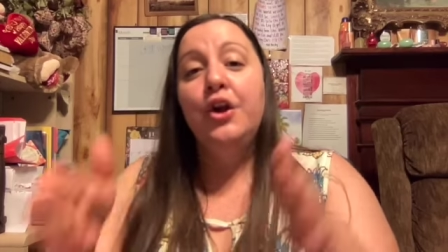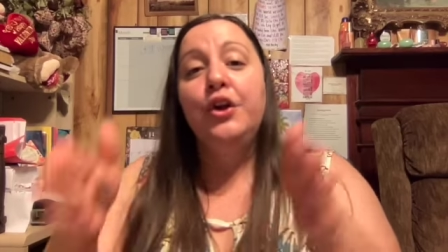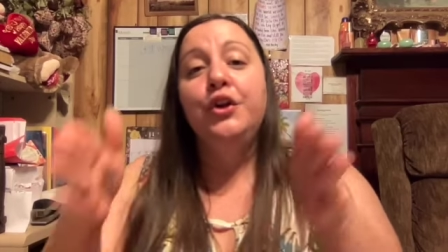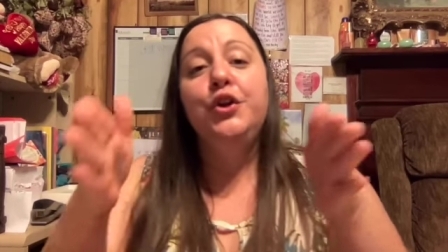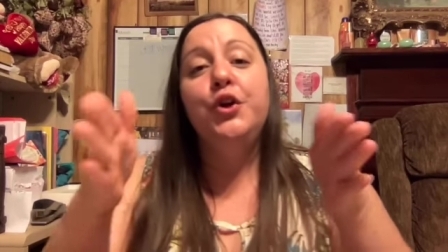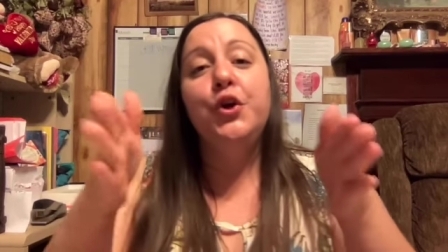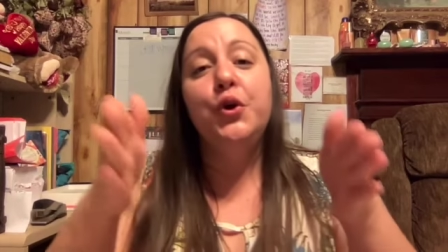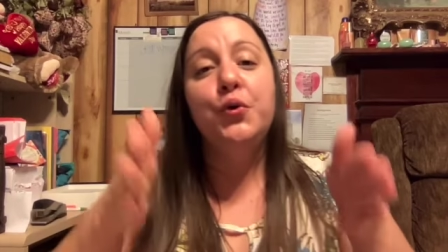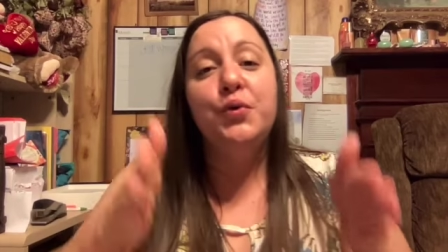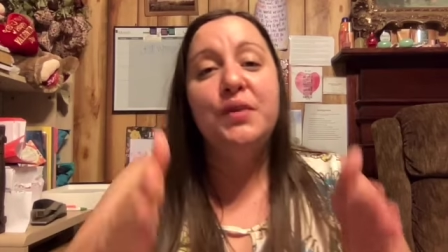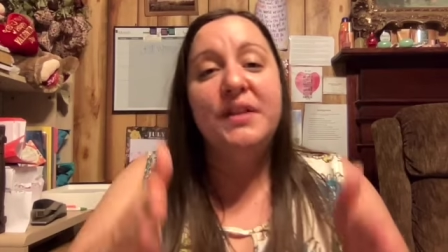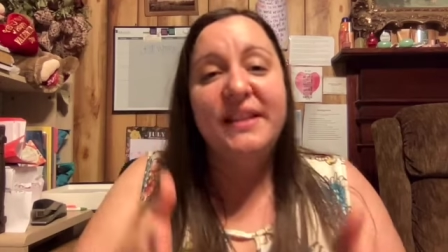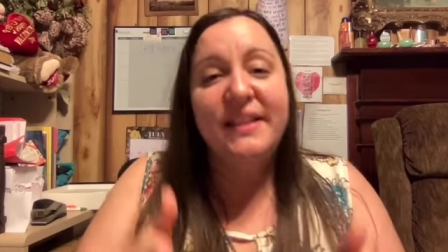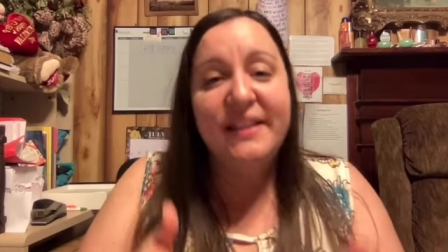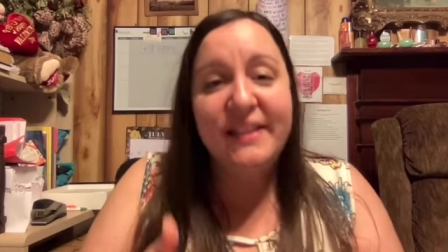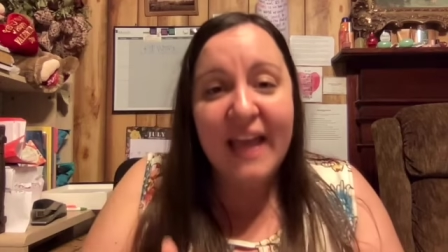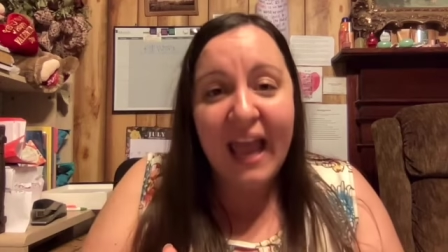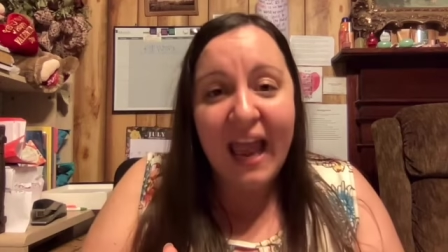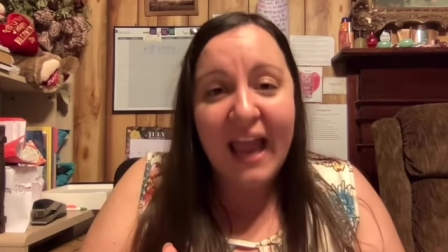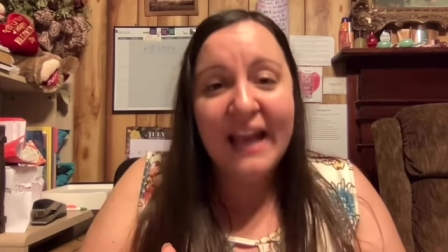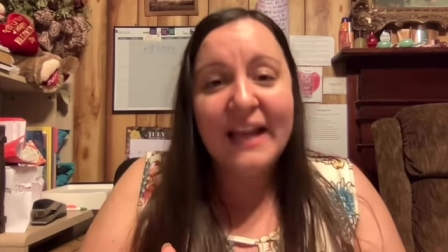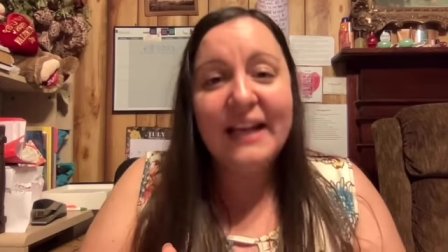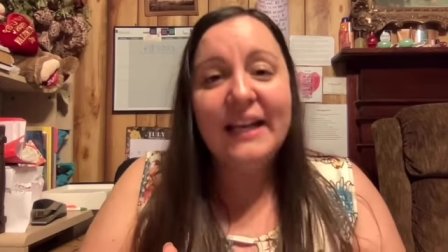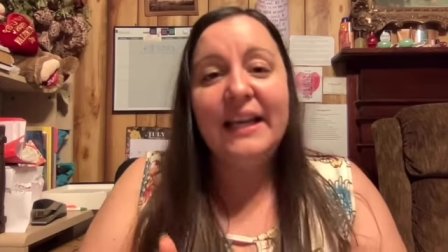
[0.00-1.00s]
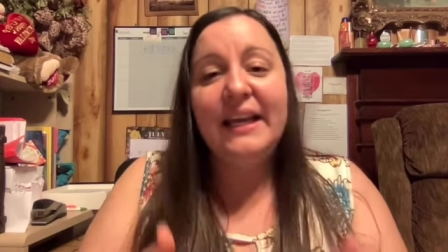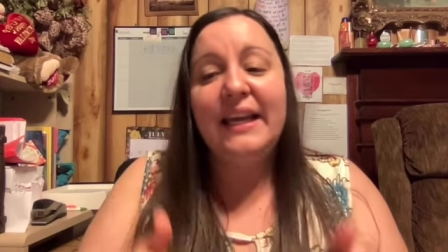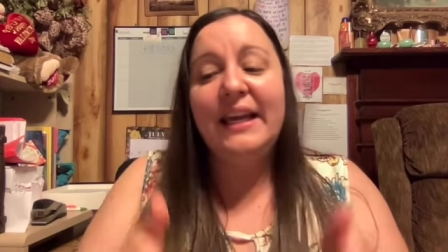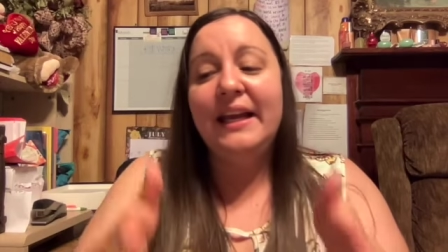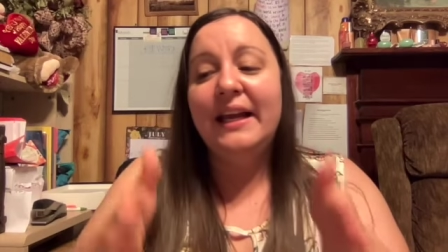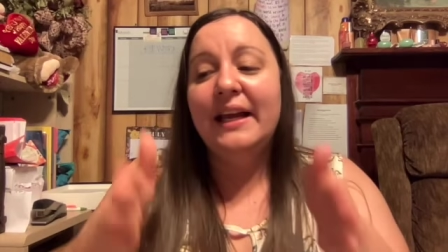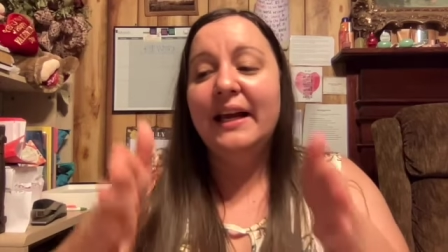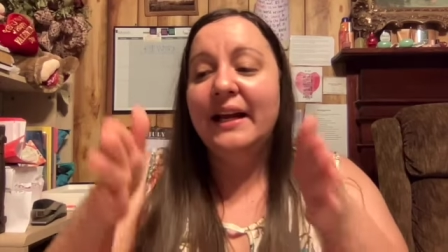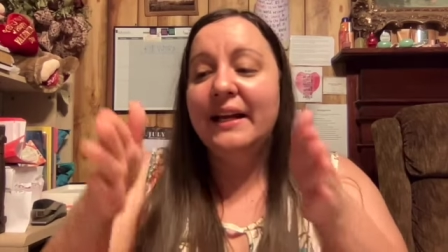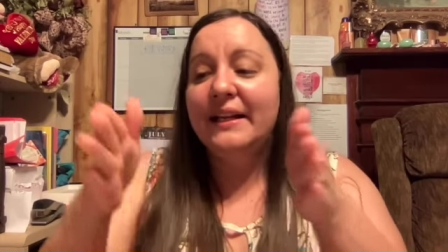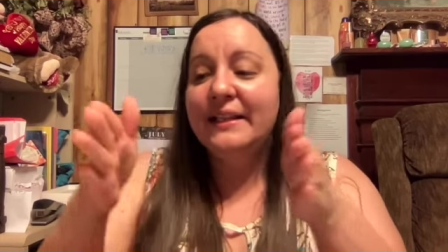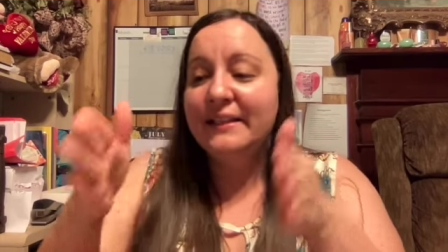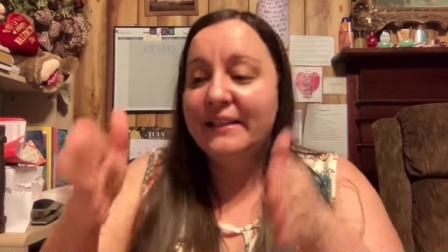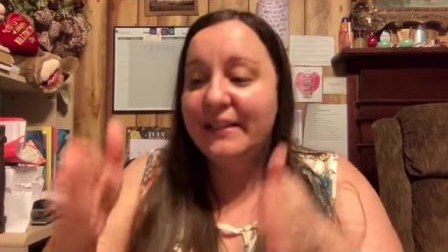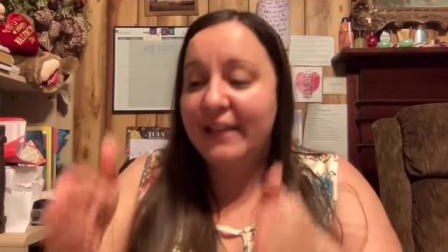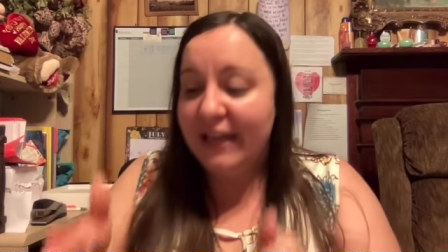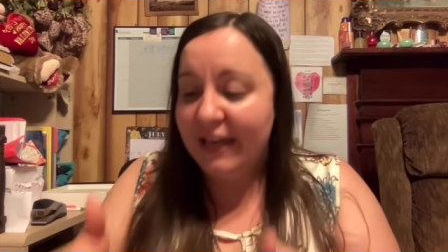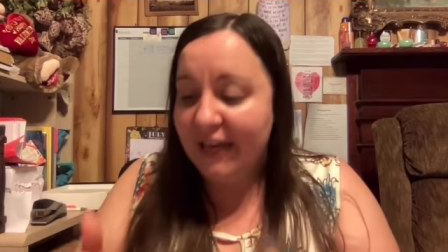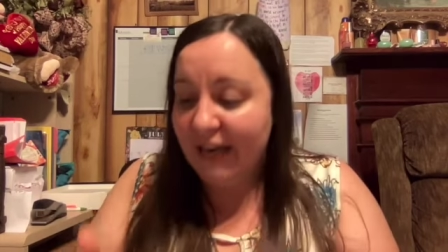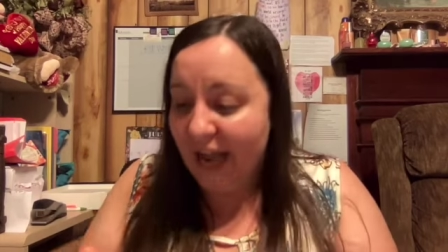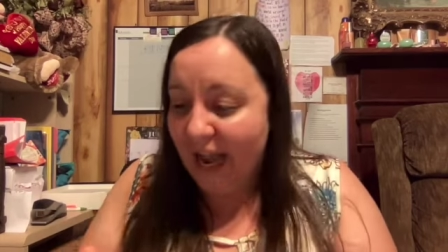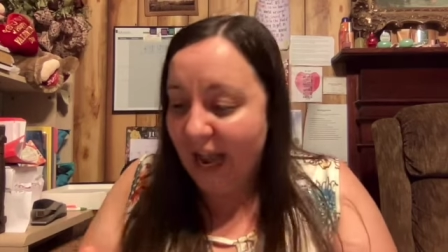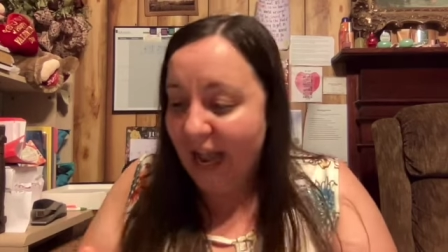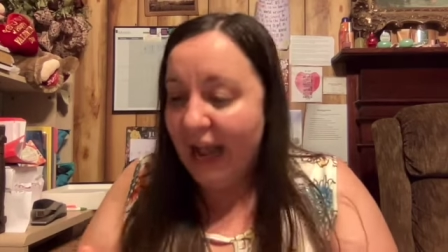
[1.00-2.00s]
You daily
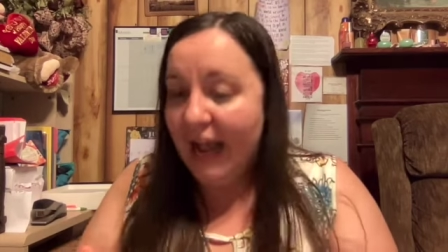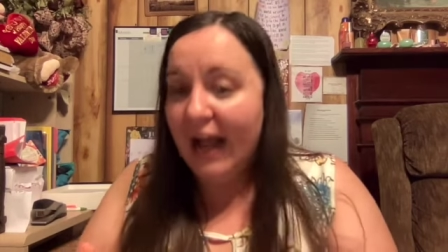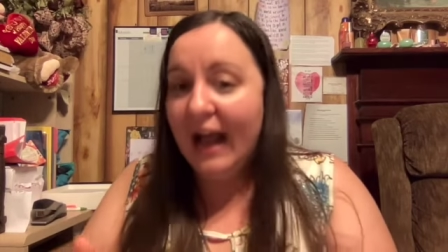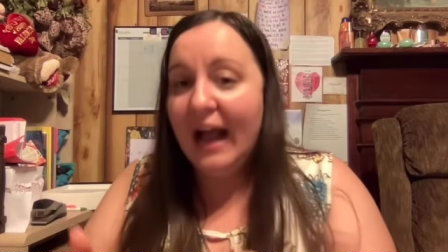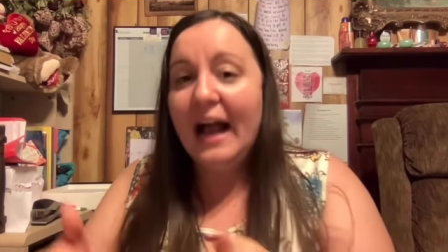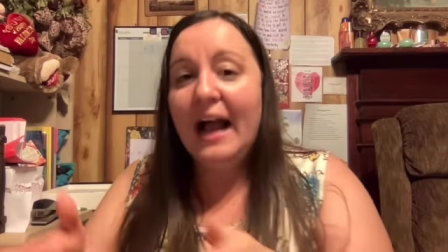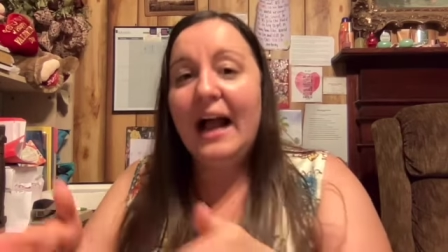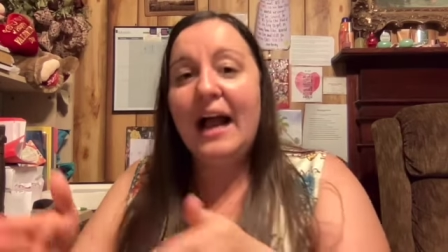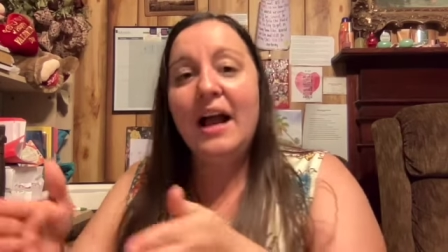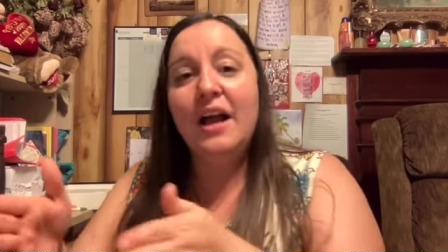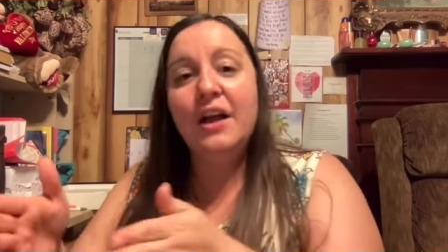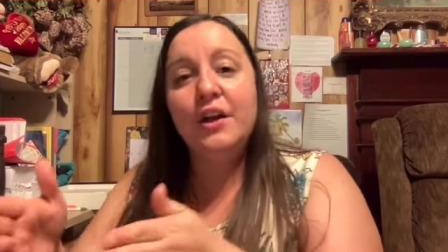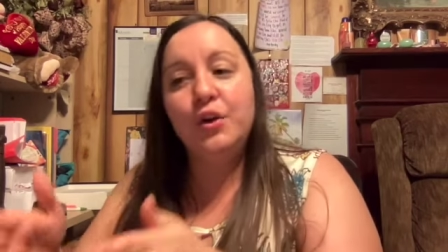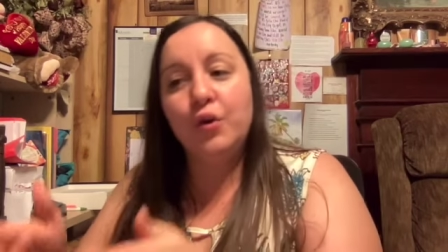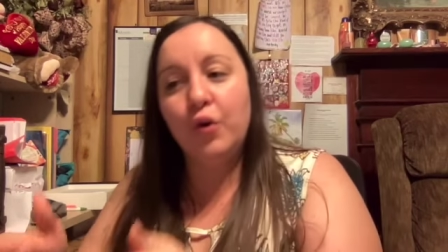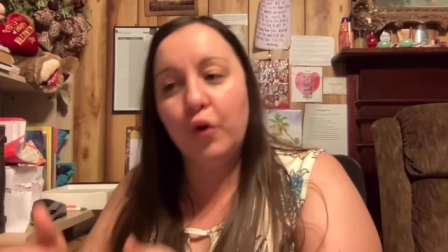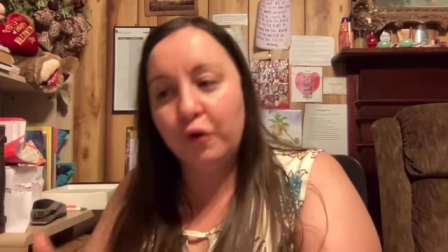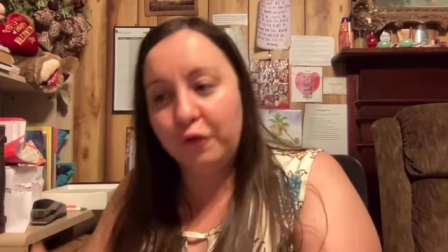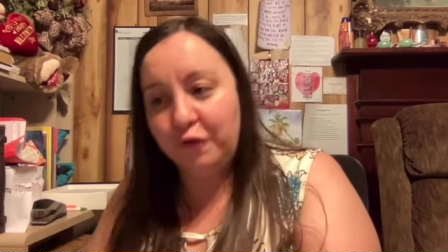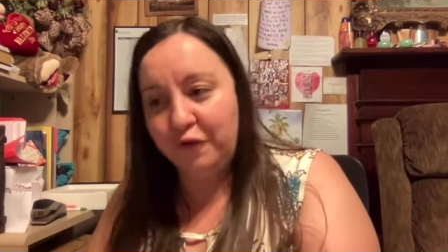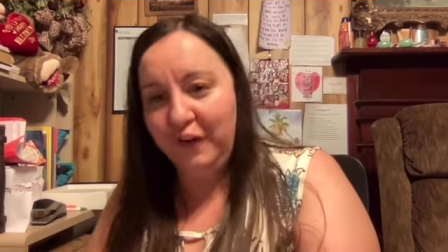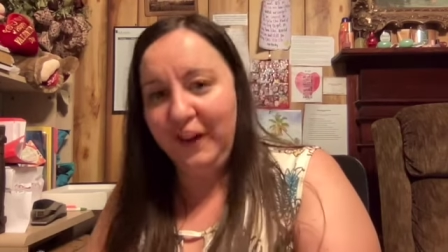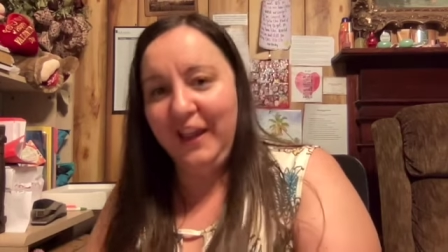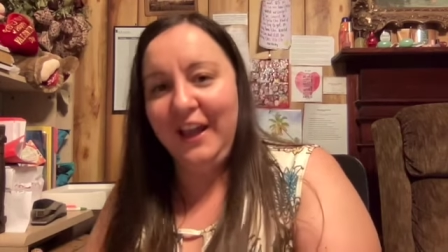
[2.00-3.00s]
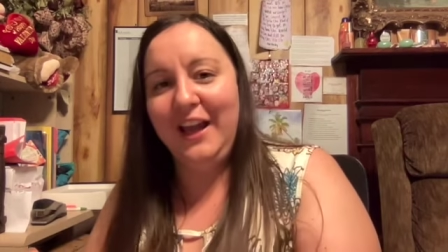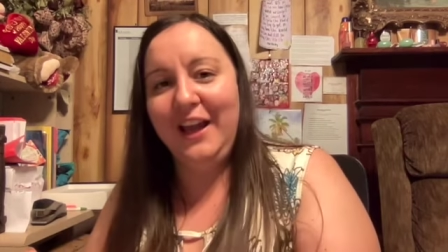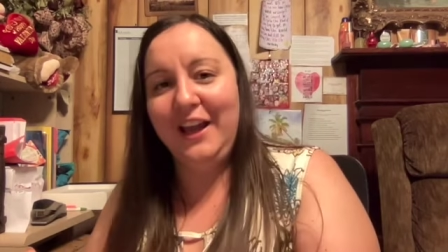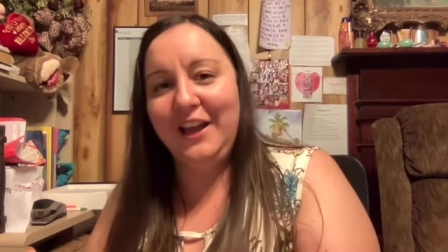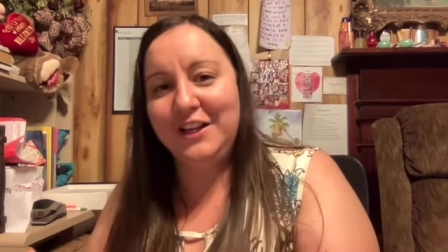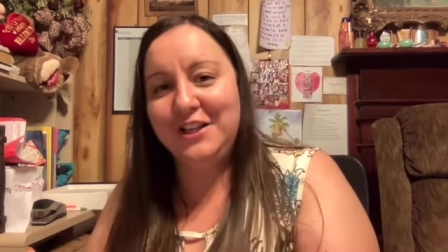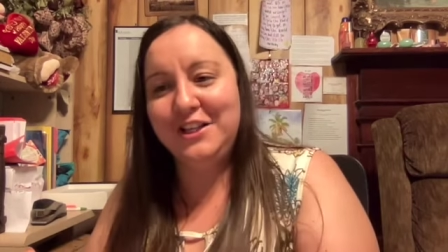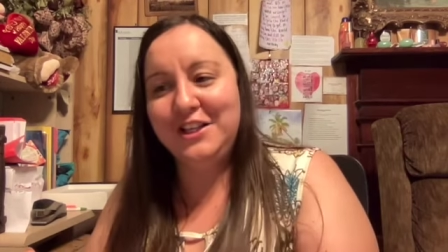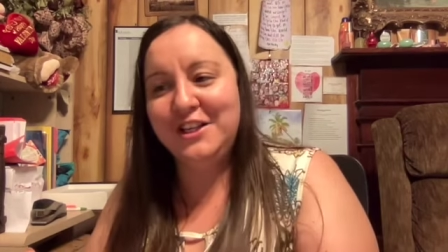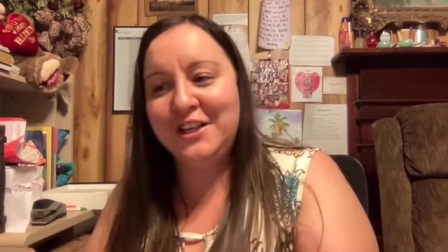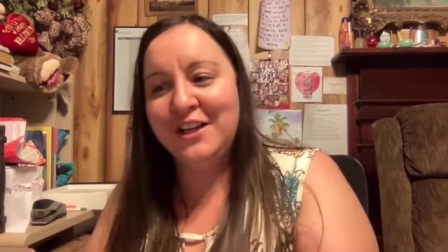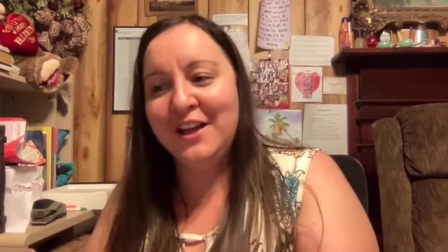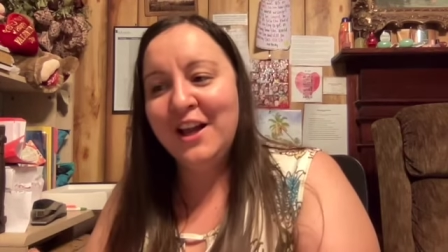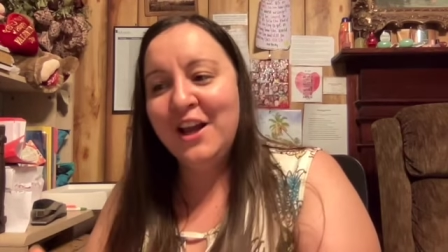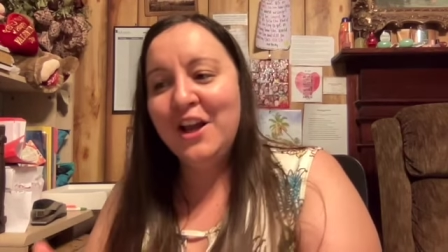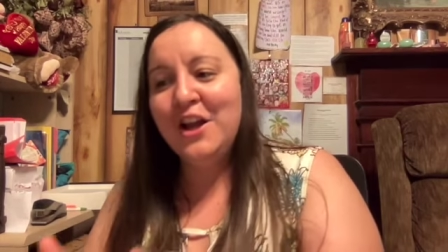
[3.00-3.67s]
deny your flesh.